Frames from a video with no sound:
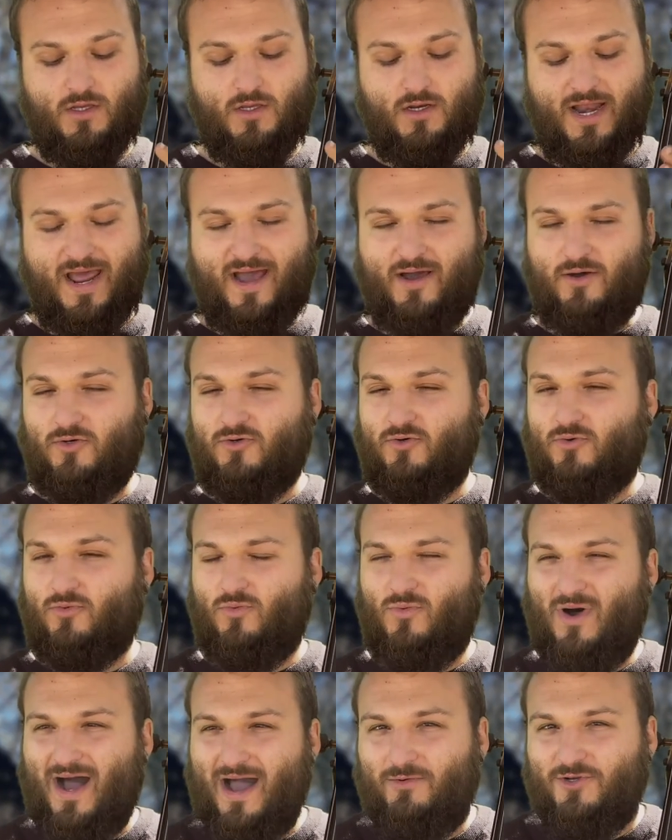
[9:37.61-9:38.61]
Now,
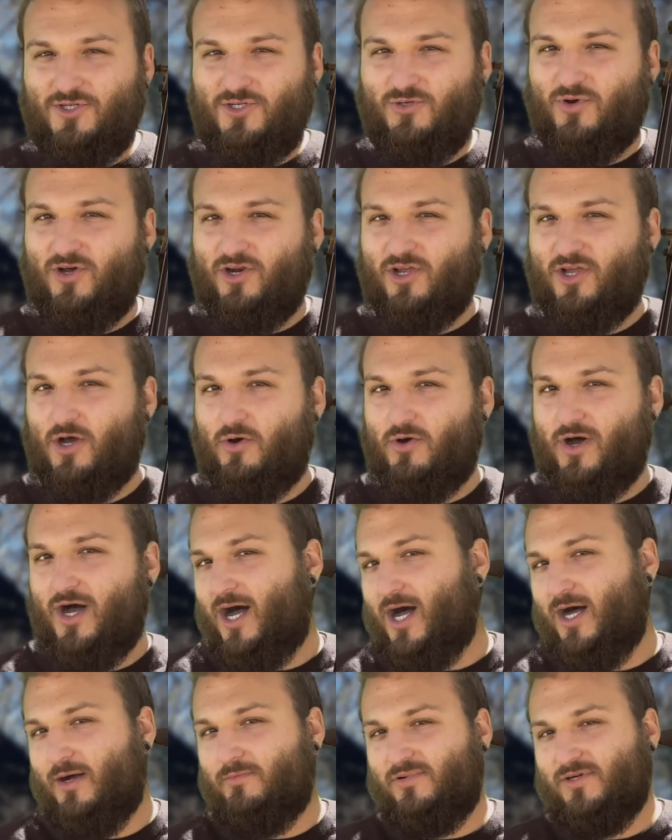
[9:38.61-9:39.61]
why would you want to go
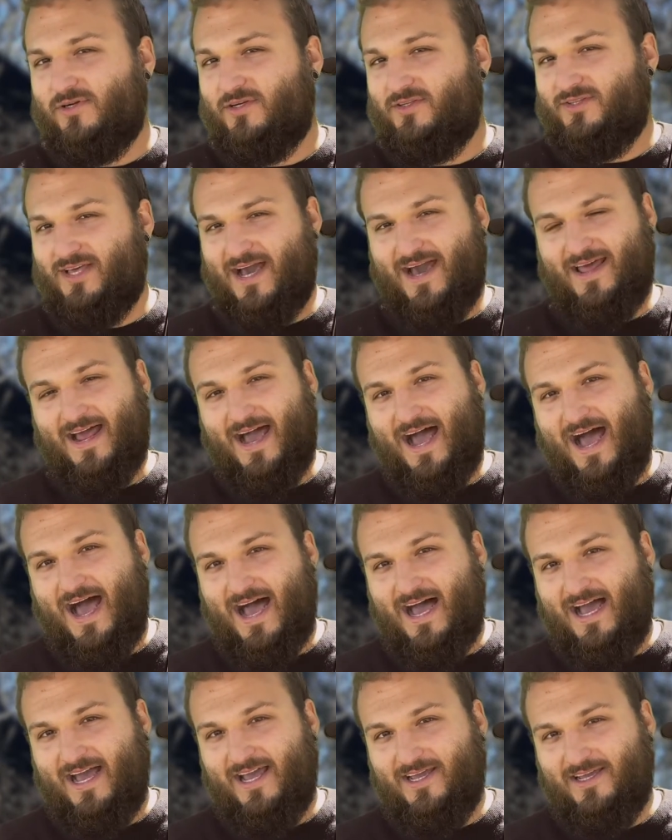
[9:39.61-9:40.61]
up that
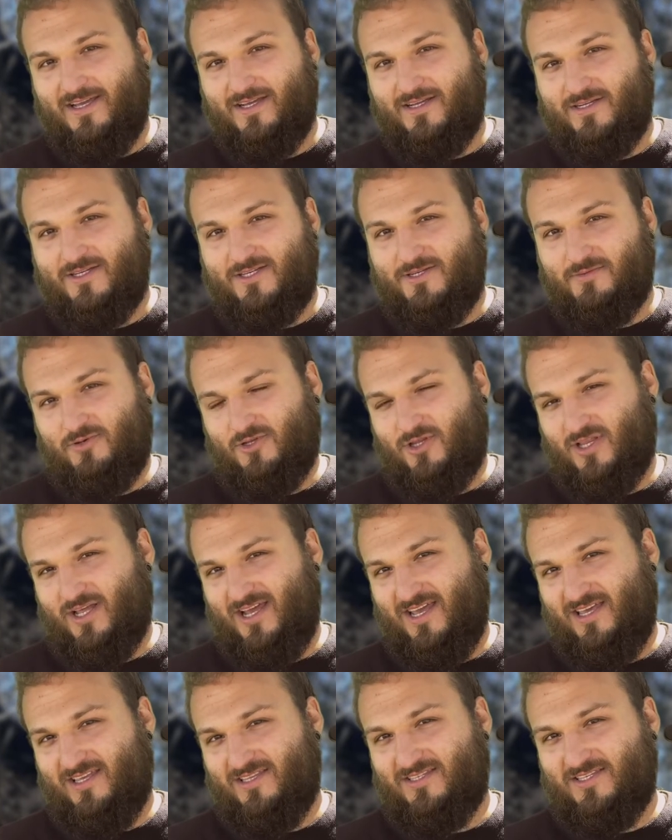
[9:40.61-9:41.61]
high to
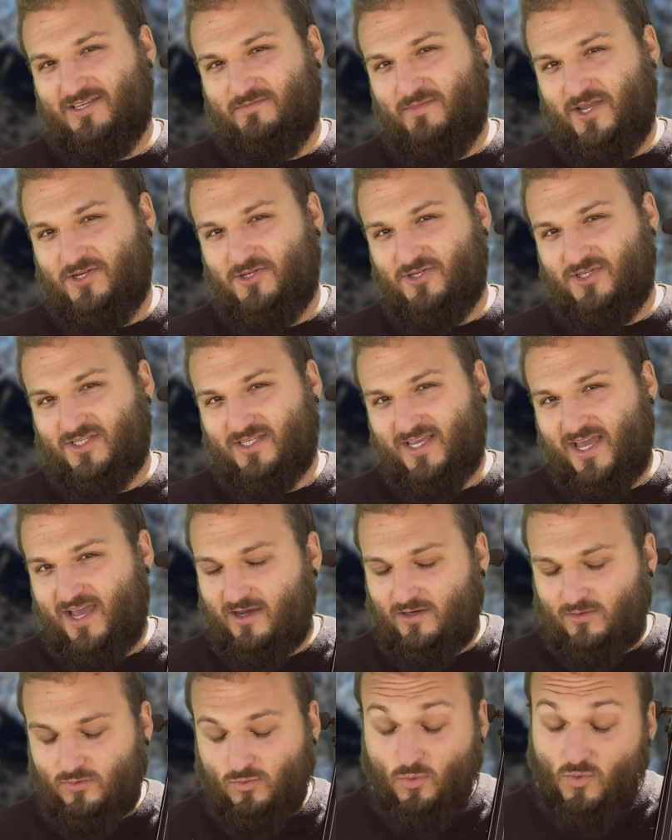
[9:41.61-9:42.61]
play a C major
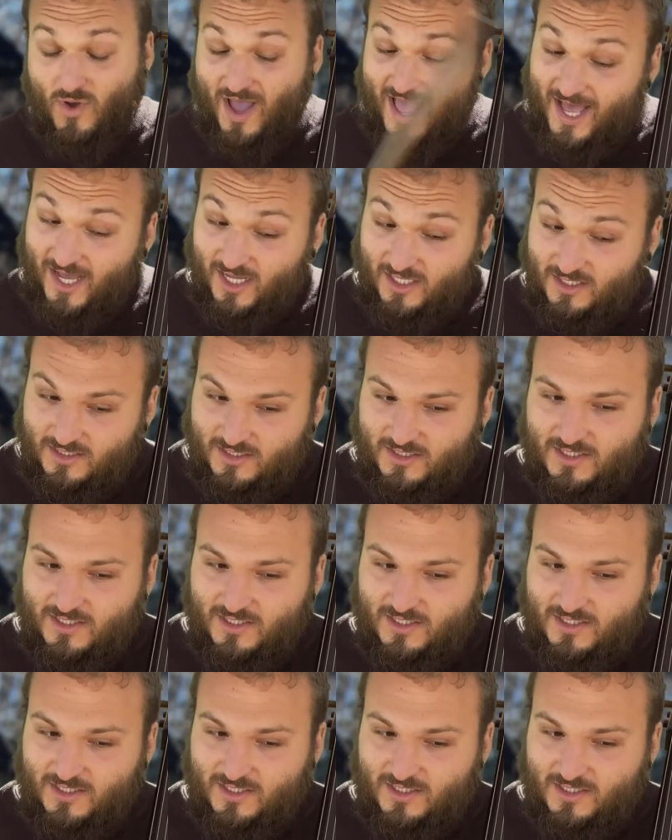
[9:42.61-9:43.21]
scale? Well,